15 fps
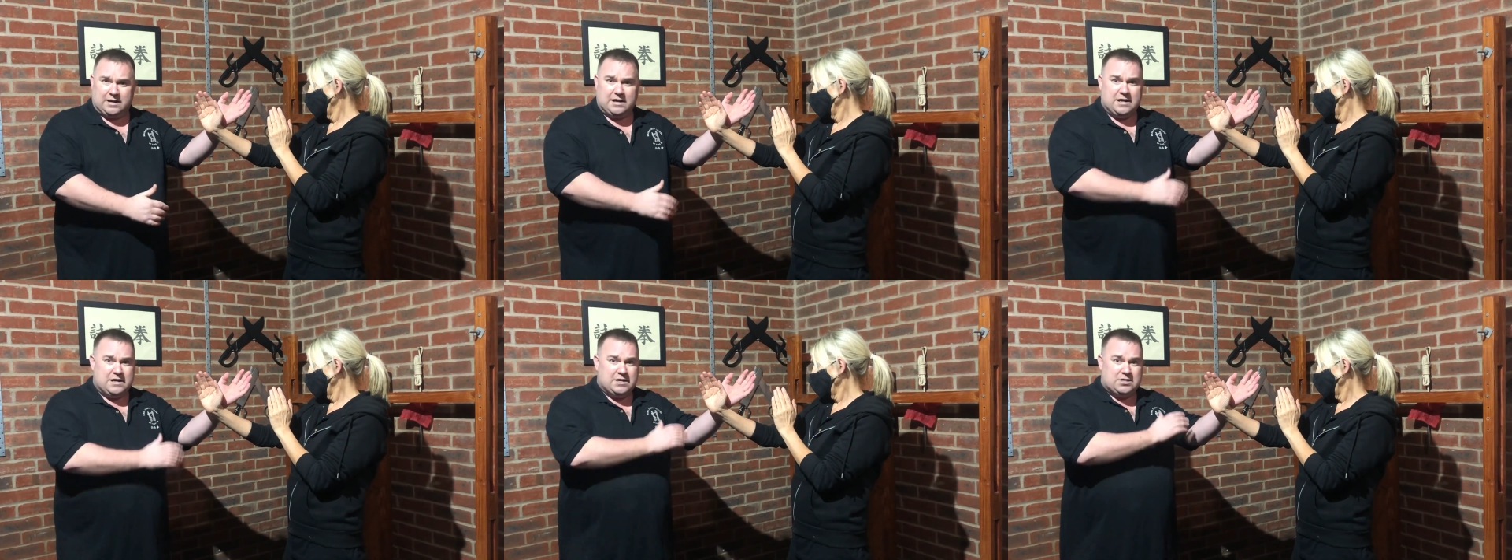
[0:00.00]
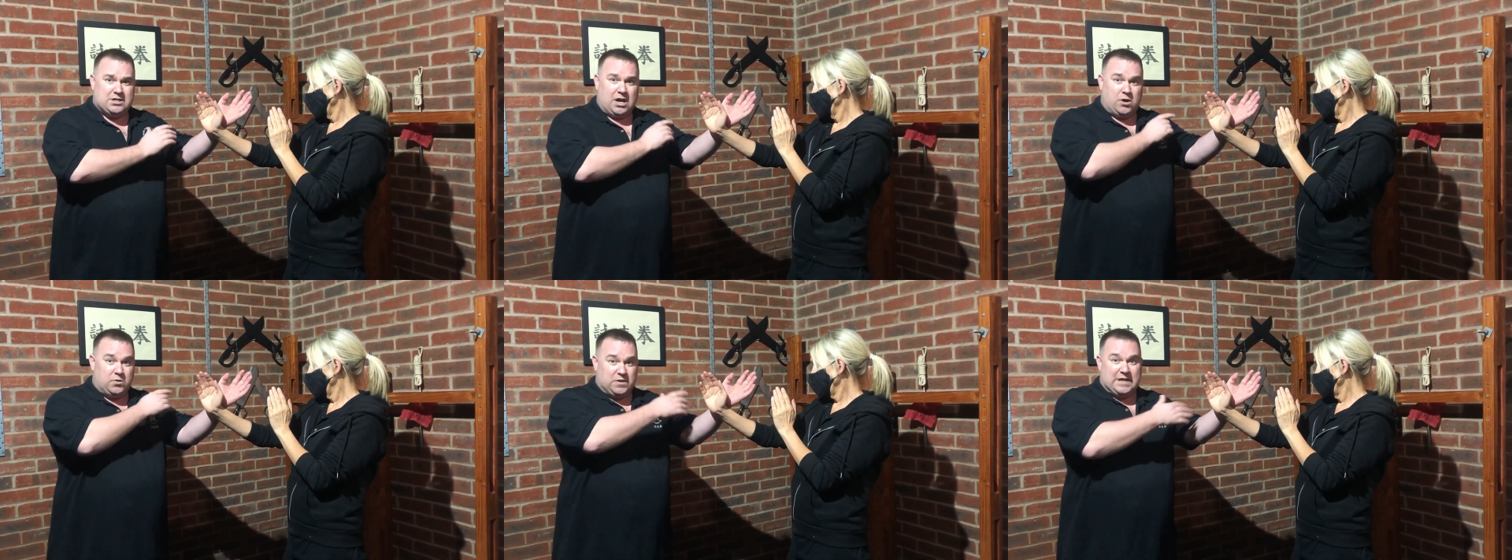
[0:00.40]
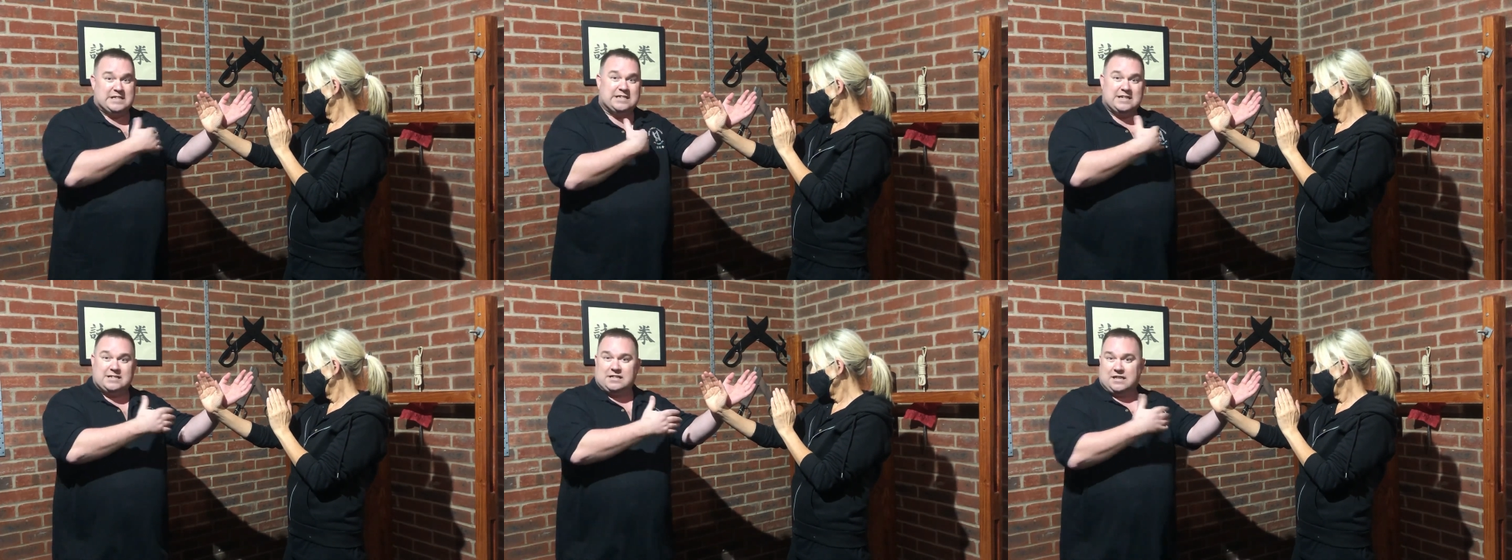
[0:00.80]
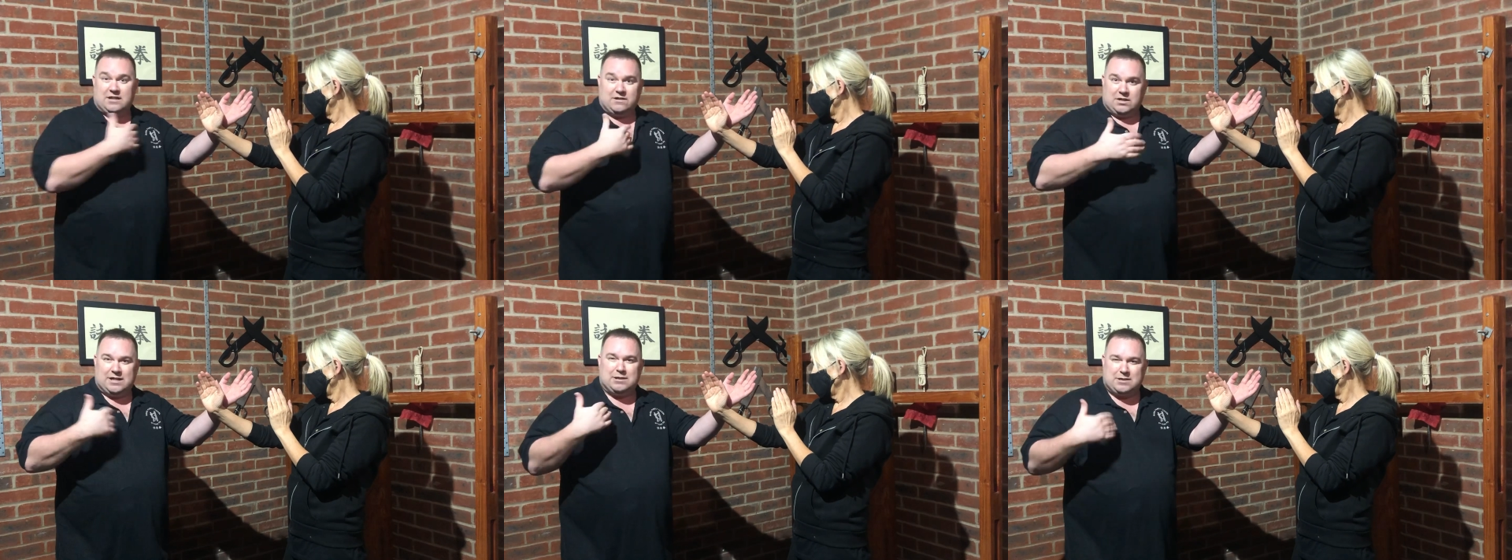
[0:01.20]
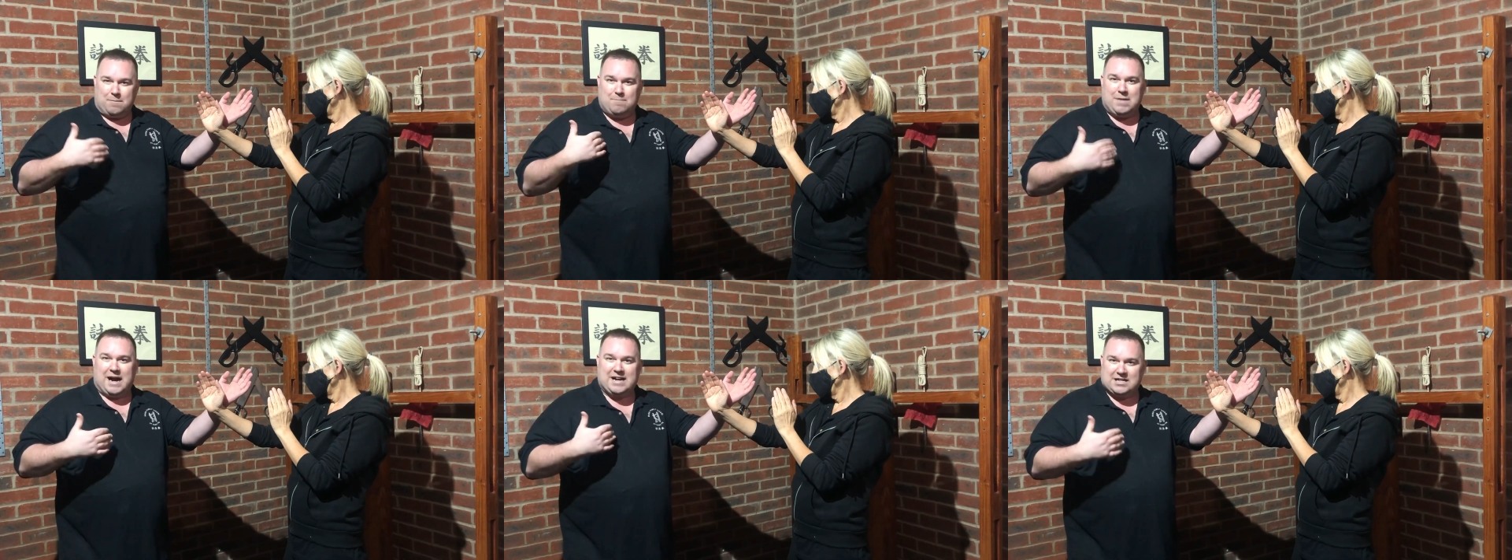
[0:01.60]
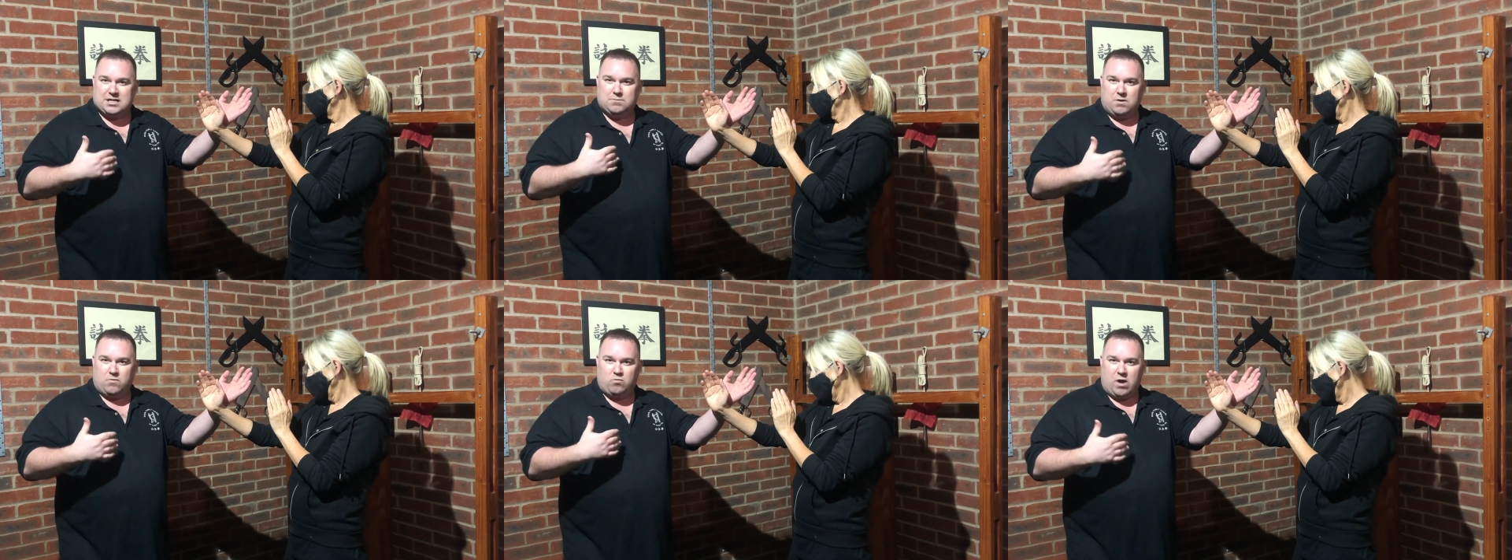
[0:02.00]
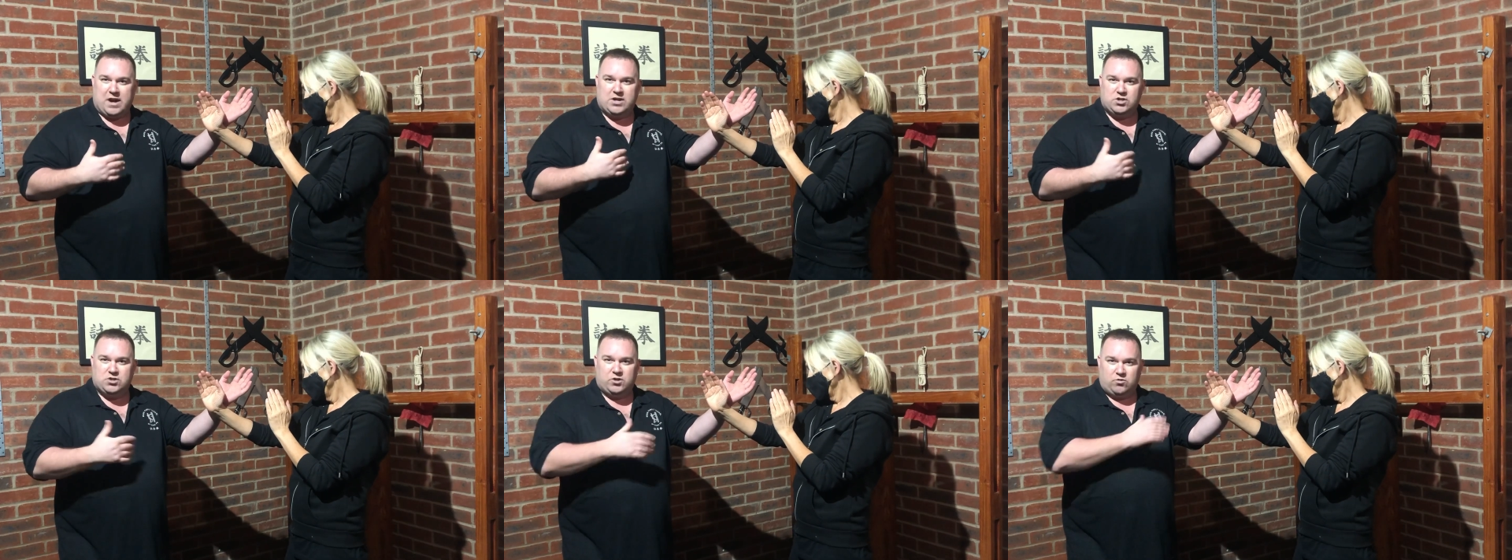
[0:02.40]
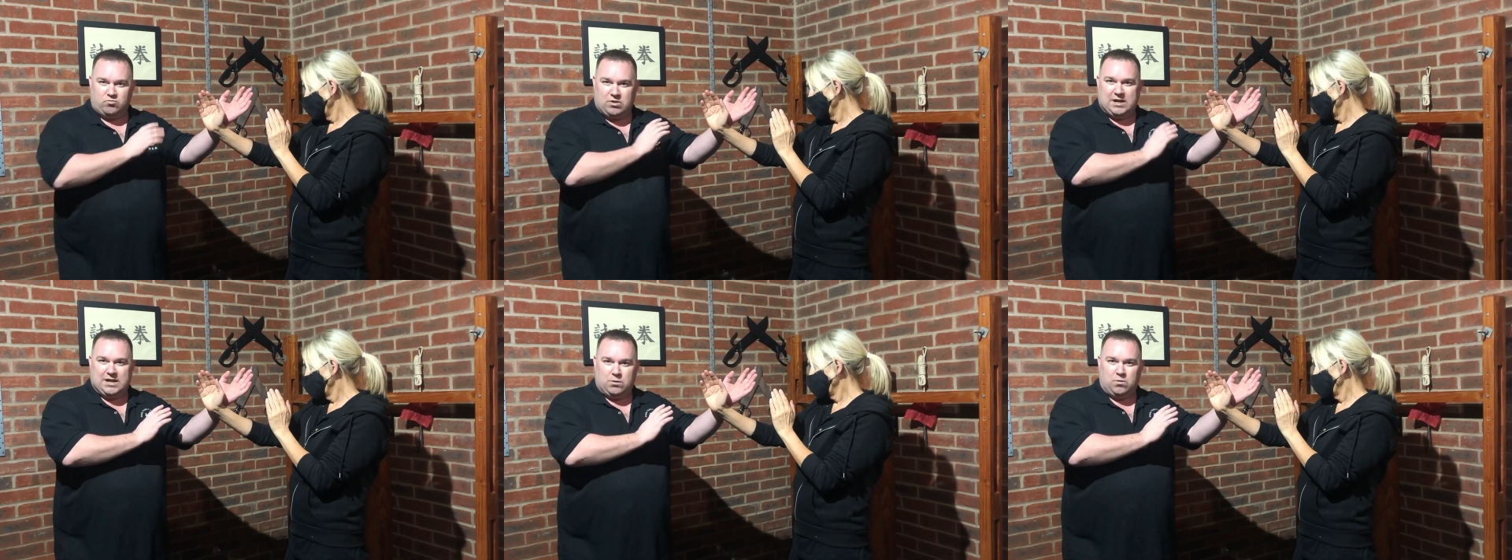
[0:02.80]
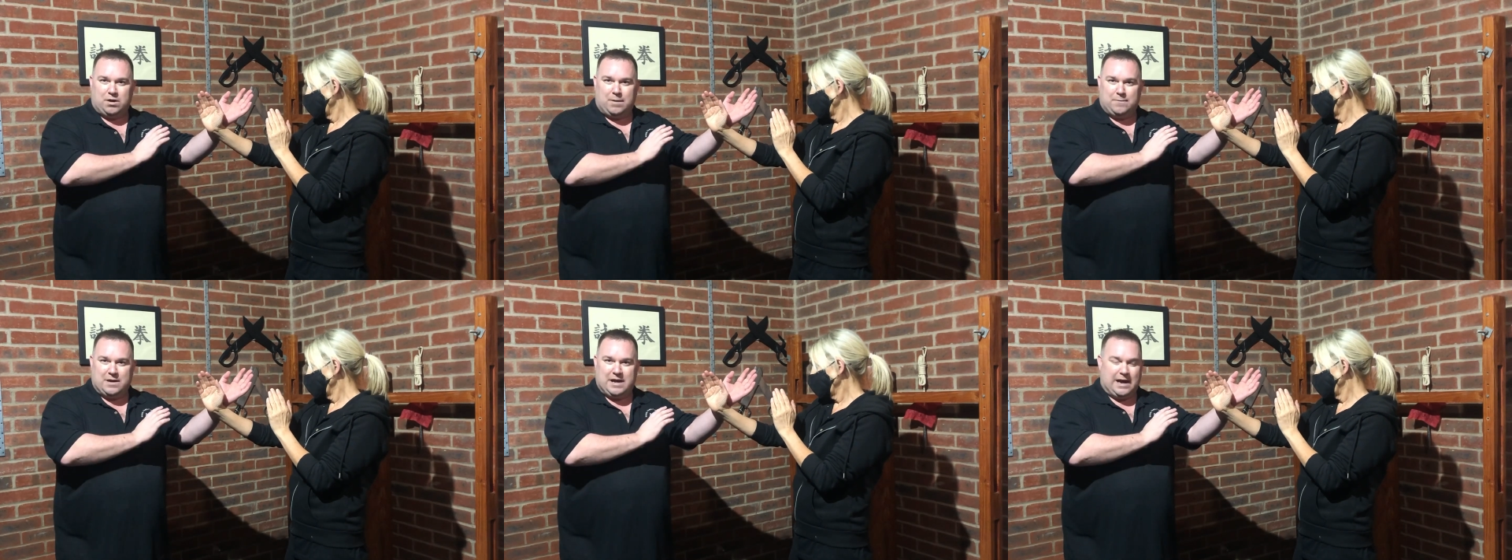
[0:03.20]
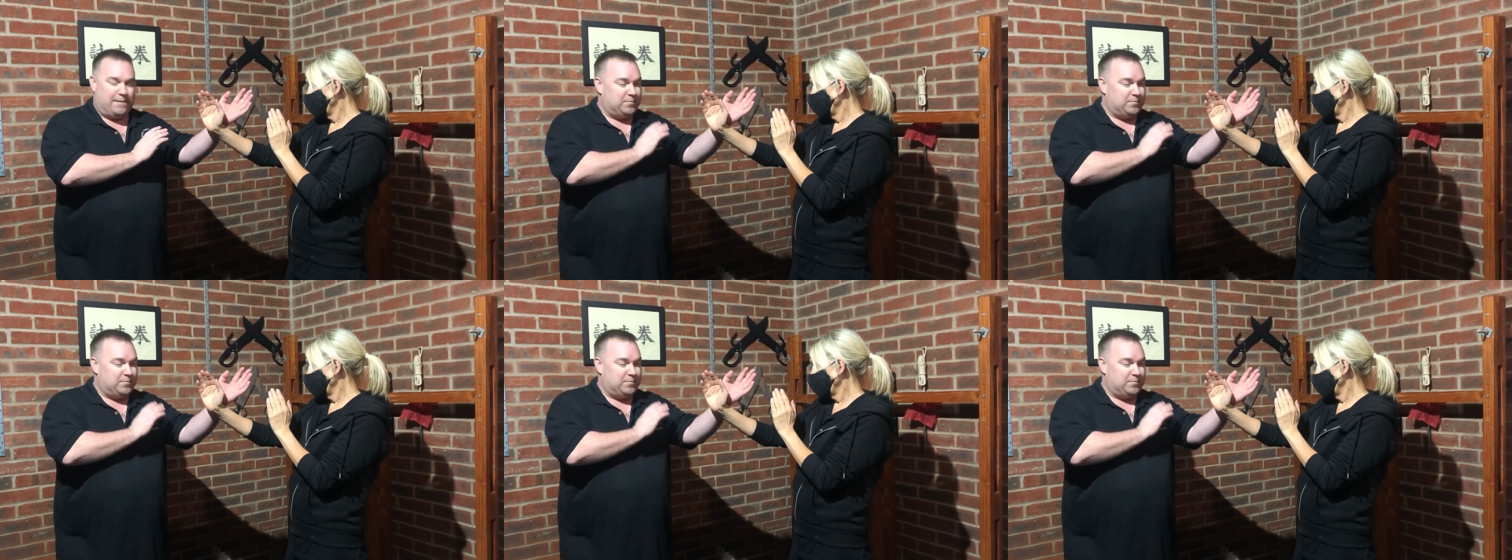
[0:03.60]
So this is the maximum range you really want to be at,